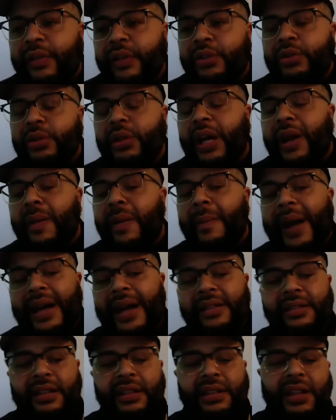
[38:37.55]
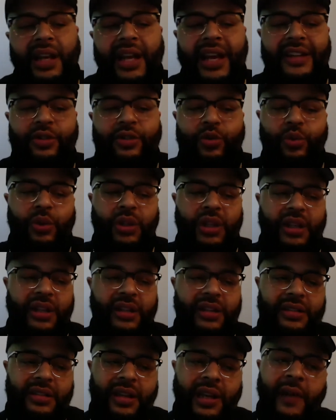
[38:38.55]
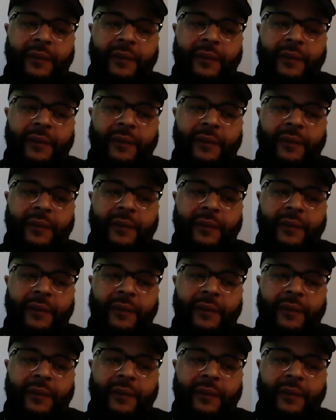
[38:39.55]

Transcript: Because you got to imagine in the last 2 years,